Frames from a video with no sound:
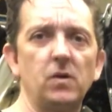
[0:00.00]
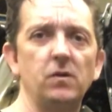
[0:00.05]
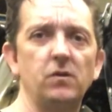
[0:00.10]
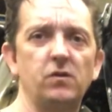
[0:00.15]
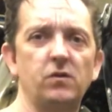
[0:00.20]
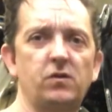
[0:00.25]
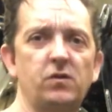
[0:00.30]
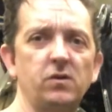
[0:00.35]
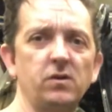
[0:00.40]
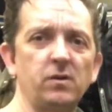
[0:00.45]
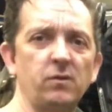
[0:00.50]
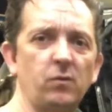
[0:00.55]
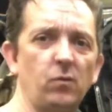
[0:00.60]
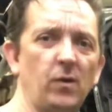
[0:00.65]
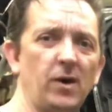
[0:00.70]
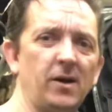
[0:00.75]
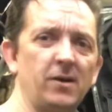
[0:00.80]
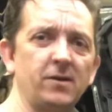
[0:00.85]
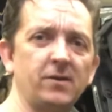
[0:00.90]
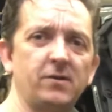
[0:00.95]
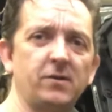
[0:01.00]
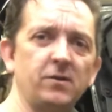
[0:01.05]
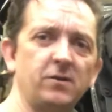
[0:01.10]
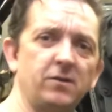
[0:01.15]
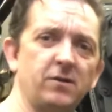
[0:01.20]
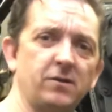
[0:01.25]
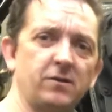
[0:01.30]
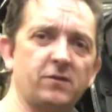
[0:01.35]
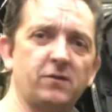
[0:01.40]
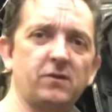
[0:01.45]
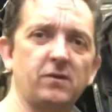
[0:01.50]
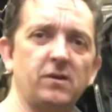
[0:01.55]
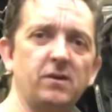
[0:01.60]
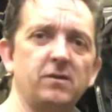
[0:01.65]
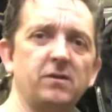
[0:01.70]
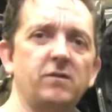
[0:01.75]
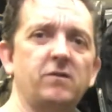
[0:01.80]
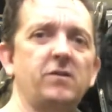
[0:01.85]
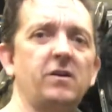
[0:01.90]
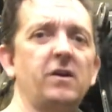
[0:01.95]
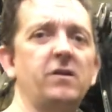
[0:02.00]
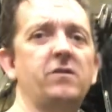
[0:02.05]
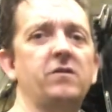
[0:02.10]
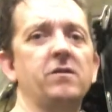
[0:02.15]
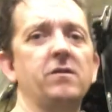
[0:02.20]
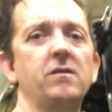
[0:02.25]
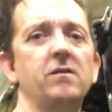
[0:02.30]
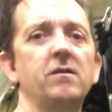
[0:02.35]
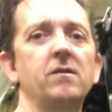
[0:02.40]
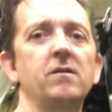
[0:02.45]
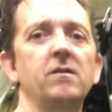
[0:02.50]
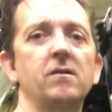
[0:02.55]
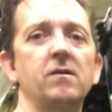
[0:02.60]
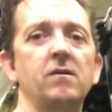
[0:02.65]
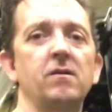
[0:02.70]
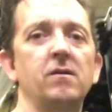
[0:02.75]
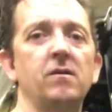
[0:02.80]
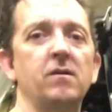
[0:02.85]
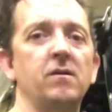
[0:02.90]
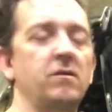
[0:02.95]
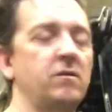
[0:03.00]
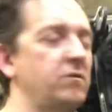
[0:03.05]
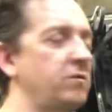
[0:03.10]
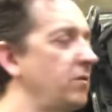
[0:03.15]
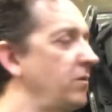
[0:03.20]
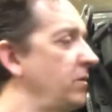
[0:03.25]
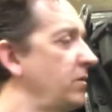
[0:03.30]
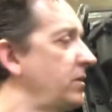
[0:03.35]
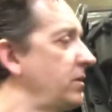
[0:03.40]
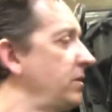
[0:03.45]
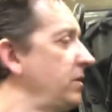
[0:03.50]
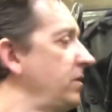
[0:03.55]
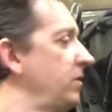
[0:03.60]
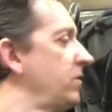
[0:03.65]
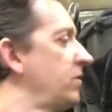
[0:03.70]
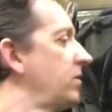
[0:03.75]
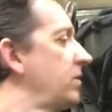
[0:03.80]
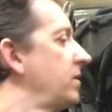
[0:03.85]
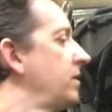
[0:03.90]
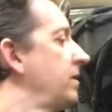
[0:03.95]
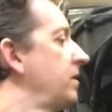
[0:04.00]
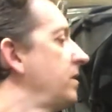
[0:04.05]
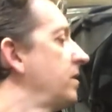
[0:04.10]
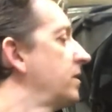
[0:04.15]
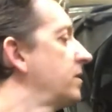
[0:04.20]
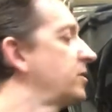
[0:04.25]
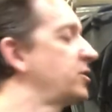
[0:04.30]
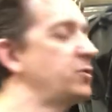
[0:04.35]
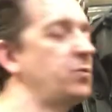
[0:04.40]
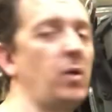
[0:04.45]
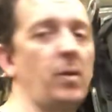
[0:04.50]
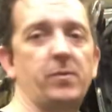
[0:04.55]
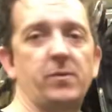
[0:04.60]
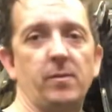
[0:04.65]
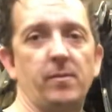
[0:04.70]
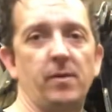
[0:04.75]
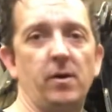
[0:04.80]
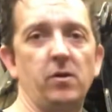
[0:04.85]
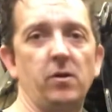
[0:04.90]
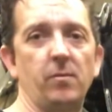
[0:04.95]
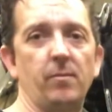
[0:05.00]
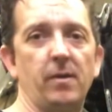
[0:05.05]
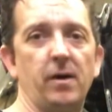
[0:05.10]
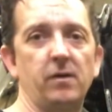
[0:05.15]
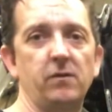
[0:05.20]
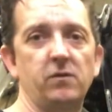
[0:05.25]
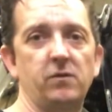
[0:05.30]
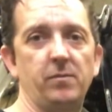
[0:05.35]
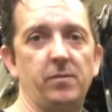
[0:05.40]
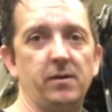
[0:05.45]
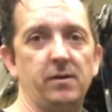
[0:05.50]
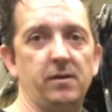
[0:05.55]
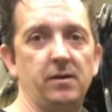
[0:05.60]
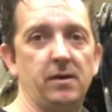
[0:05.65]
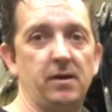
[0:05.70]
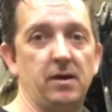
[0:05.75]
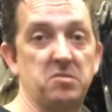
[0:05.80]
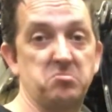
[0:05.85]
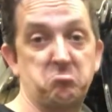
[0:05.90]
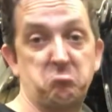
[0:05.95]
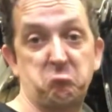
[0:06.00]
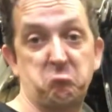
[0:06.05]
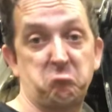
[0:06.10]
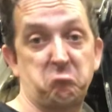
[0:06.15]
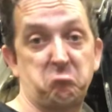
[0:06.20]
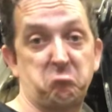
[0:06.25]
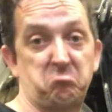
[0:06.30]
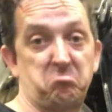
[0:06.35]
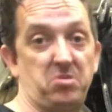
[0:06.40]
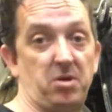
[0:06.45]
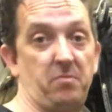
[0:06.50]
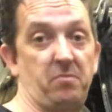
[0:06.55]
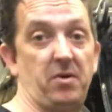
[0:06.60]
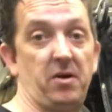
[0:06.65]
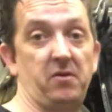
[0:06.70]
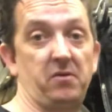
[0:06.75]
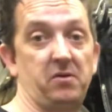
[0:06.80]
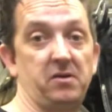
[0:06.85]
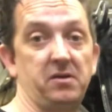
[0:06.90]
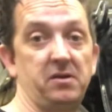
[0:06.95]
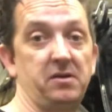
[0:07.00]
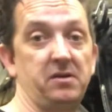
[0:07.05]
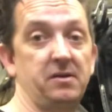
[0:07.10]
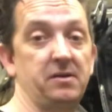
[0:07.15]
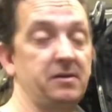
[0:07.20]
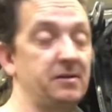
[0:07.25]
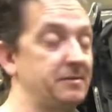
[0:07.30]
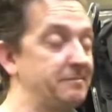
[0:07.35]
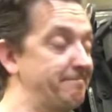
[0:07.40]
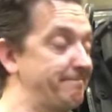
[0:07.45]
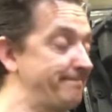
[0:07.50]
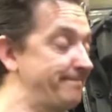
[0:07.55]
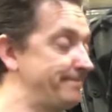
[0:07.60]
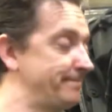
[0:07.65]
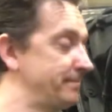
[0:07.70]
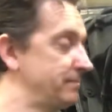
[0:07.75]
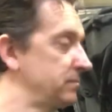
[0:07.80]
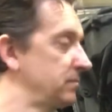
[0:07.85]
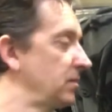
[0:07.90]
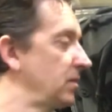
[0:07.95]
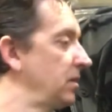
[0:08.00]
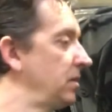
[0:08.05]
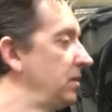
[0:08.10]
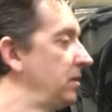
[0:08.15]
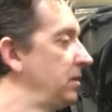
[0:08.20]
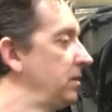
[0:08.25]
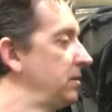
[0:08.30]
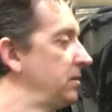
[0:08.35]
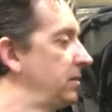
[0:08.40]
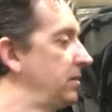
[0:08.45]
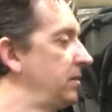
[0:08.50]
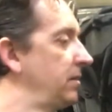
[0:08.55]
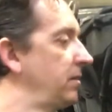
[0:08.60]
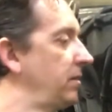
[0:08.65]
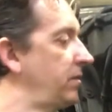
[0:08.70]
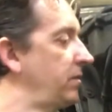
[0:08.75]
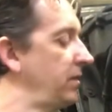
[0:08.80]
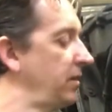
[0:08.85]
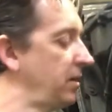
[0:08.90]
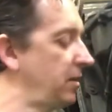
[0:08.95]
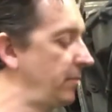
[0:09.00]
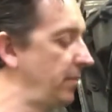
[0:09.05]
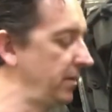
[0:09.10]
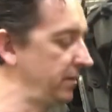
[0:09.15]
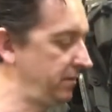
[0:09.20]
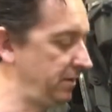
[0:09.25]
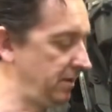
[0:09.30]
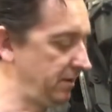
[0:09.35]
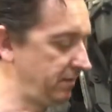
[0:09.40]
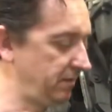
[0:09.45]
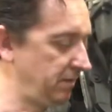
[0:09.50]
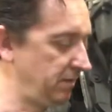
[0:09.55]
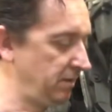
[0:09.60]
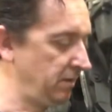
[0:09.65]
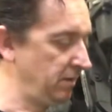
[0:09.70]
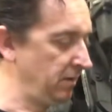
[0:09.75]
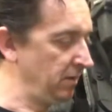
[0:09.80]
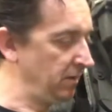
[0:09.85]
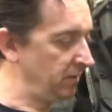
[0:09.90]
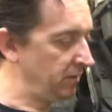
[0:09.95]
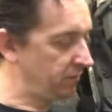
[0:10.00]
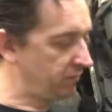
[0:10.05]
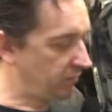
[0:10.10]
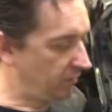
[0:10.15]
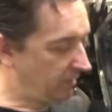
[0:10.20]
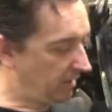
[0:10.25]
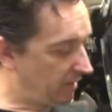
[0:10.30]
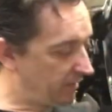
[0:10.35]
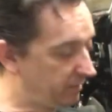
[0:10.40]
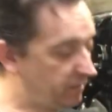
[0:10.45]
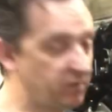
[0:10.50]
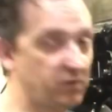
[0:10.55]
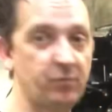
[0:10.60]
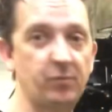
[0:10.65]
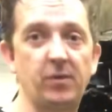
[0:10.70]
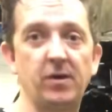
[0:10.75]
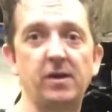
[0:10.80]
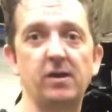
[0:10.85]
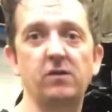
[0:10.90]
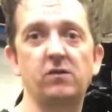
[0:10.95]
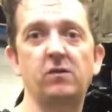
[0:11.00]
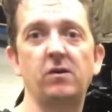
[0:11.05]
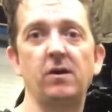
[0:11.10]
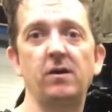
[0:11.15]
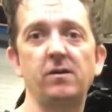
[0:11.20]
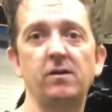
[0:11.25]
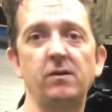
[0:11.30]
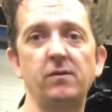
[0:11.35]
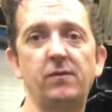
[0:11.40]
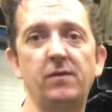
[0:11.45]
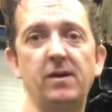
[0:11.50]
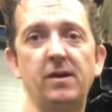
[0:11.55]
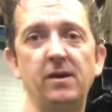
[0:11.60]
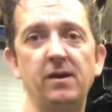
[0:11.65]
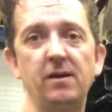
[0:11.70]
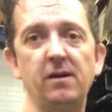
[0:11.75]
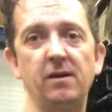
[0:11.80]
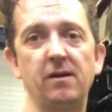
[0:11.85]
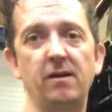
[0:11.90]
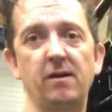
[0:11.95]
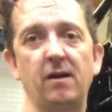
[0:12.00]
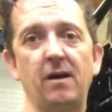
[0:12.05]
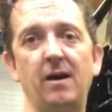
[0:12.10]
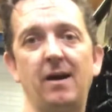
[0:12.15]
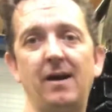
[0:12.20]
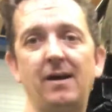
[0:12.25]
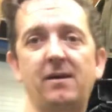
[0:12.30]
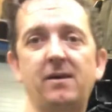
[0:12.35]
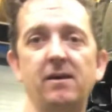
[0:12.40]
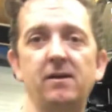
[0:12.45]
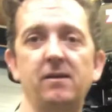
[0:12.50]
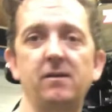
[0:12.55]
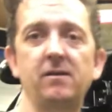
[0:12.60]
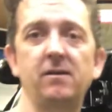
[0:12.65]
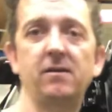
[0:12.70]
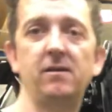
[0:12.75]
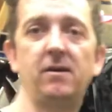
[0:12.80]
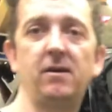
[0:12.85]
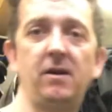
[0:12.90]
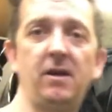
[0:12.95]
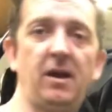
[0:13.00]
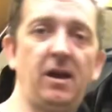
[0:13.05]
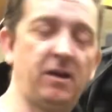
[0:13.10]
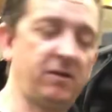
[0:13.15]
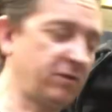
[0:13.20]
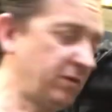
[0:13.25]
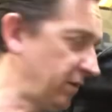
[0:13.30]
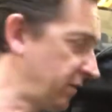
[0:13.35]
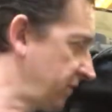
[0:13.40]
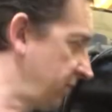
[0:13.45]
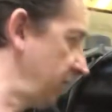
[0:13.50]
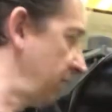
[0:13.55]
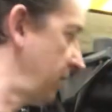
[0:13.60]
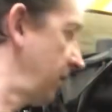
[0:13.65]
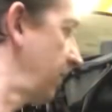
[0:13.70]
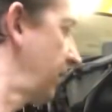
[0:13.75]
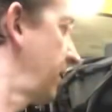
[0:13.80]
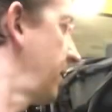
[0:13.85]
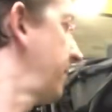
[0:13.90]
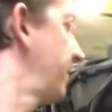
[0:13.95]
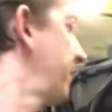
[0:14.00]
You should have welded the nuts in the chassis so you can easily swap the motor mounts, but apparently they didn't think about that. So now that the spring is gone over here, I can access the